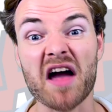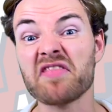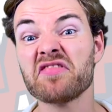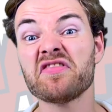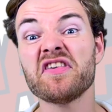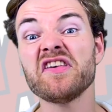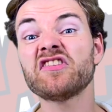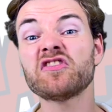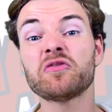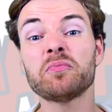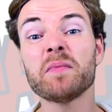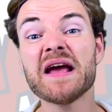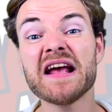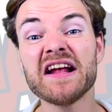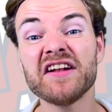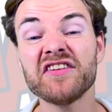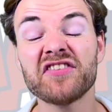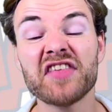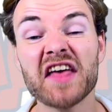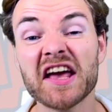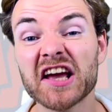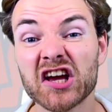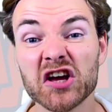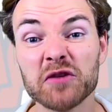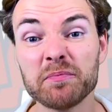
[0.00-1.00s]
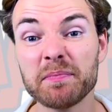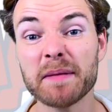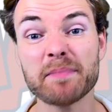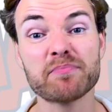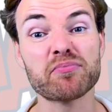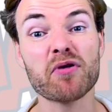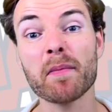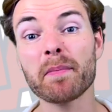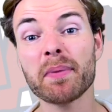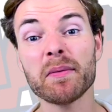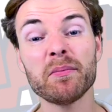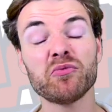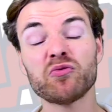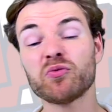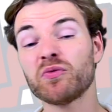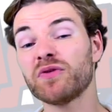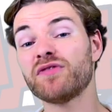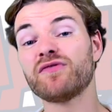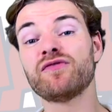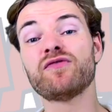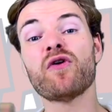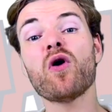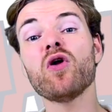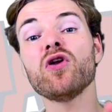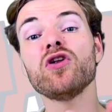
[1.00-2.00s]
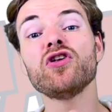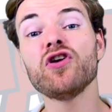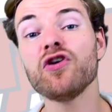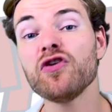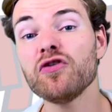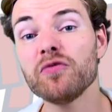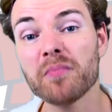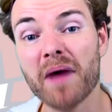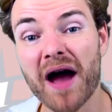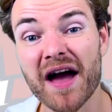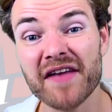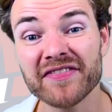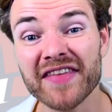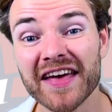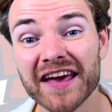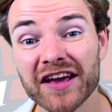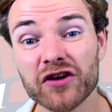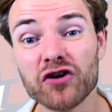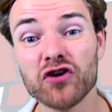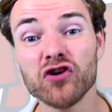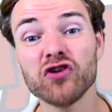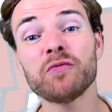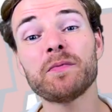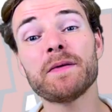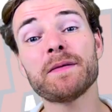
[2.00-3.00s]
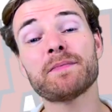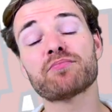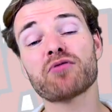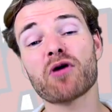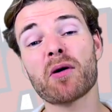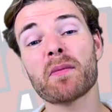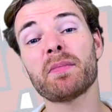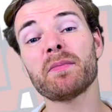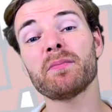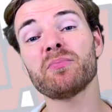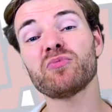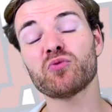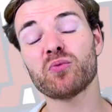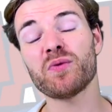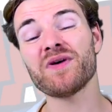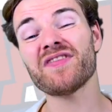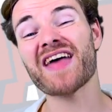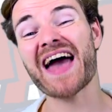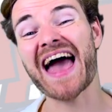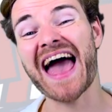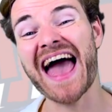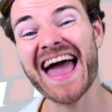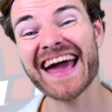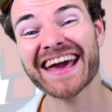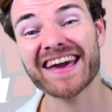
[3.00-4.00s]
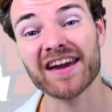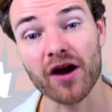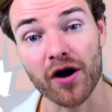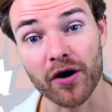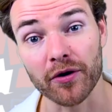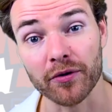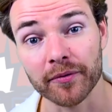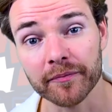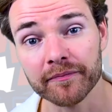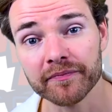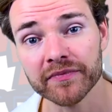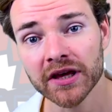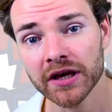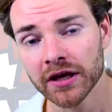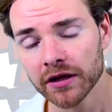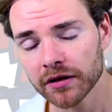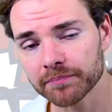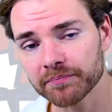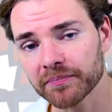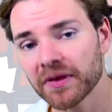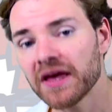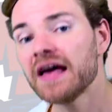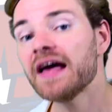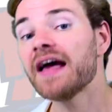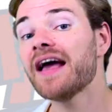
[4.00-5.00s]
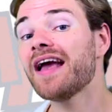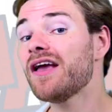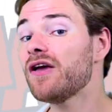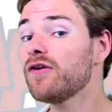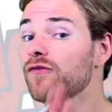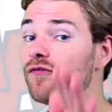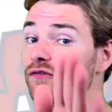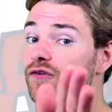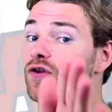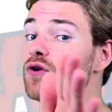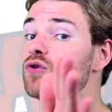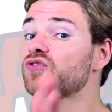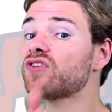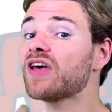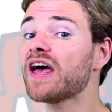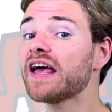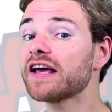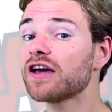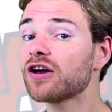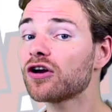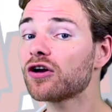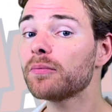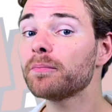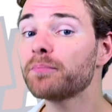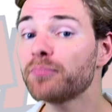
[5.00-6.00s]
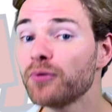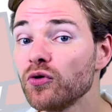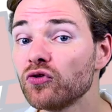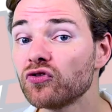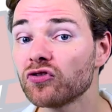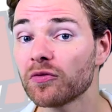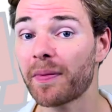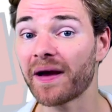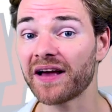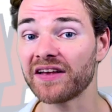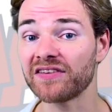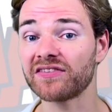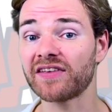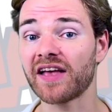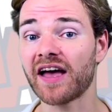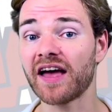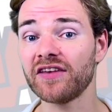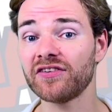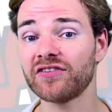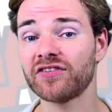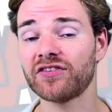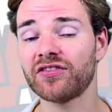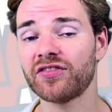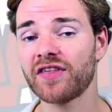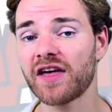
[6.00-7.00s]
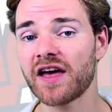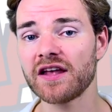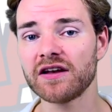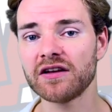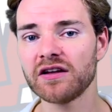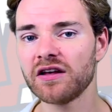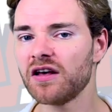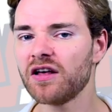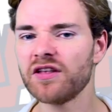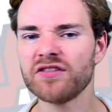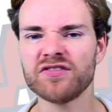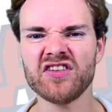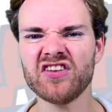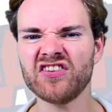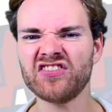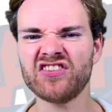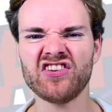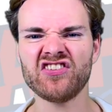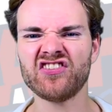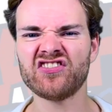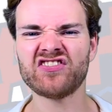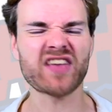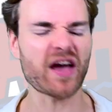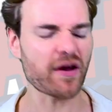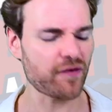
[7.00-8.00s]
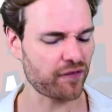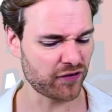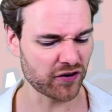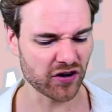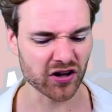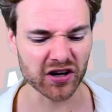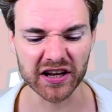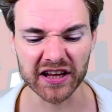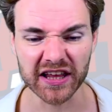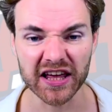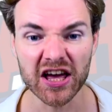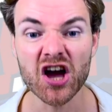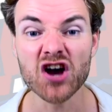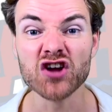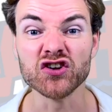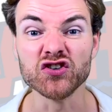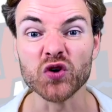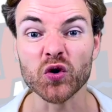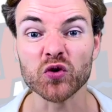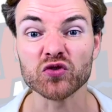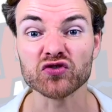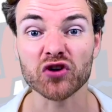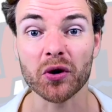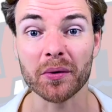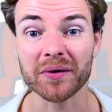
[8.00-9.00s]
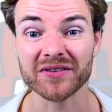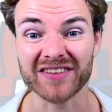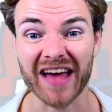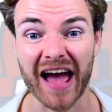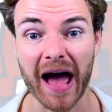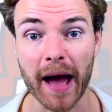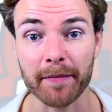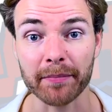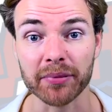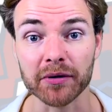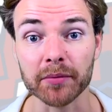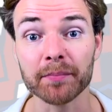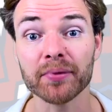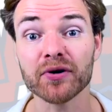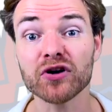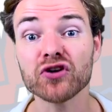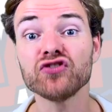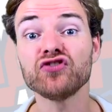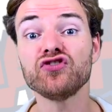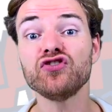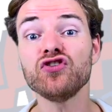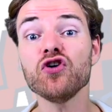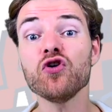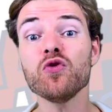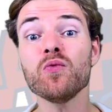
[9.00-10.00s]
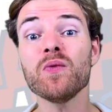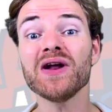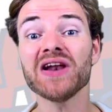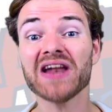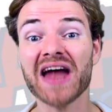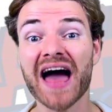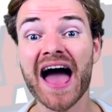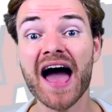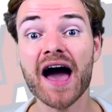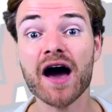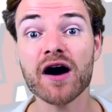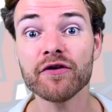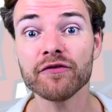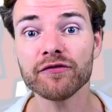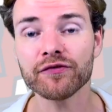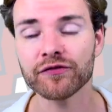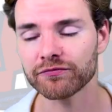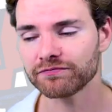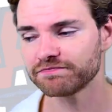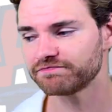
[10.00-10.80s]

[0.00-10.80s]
this means there could be problems with volume and there could be problems with echo. If you take a computer-based test, then this is definitely not going to happen because you will have